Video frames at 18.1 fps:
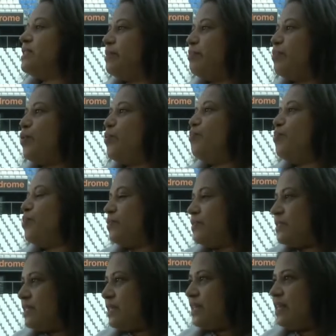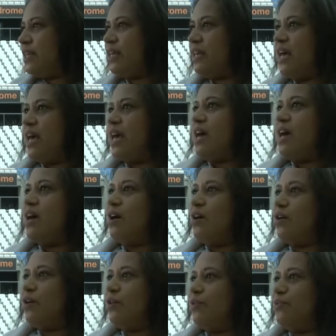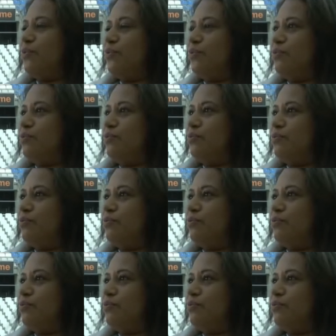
Being an entrepreneur is,